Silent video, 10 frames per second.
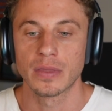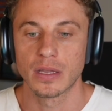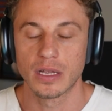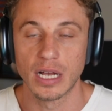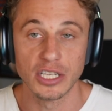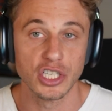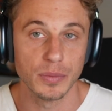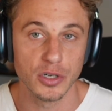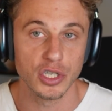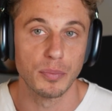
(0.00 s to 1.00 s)

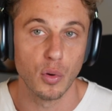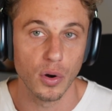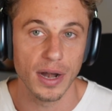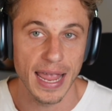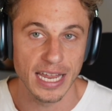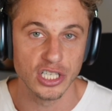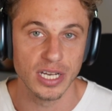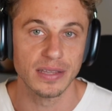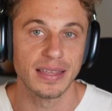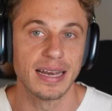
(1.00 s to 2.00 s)
customer support
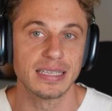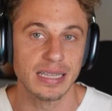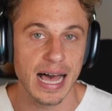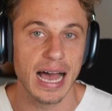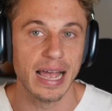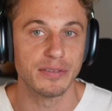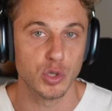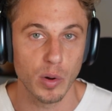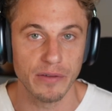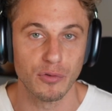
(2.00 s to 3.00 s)
agent that is live
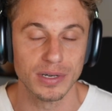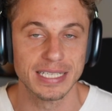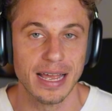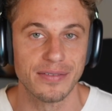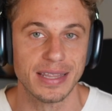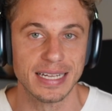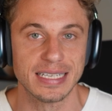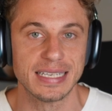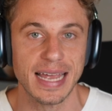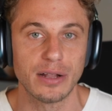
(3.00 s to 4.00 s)
24/7, that's
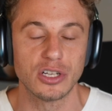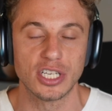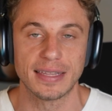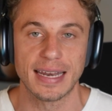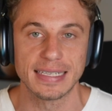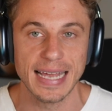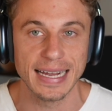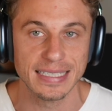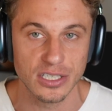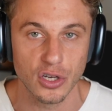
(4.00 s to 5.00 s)
intelligent, that has
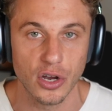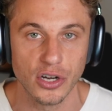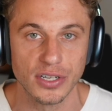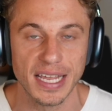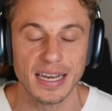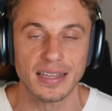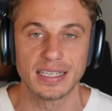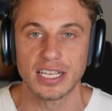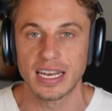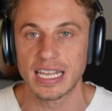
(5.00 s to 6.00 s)
access to all your data,
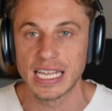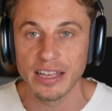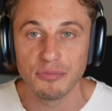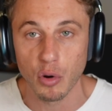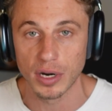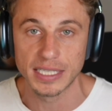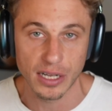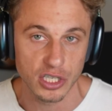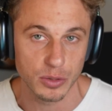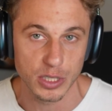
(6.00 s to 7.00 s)
that's going to give more
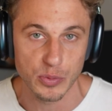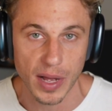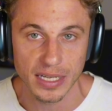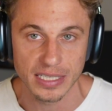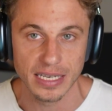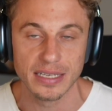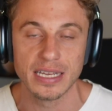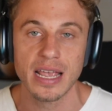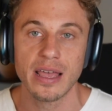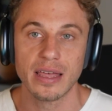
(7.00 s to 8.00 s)
intelligent
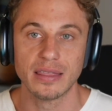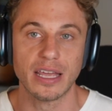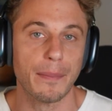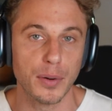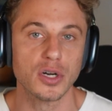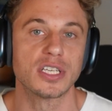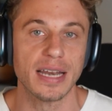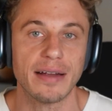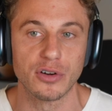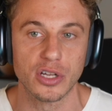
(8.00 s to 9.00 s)
responses than a person
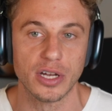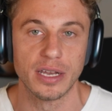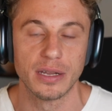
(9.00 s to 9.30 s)
ever could.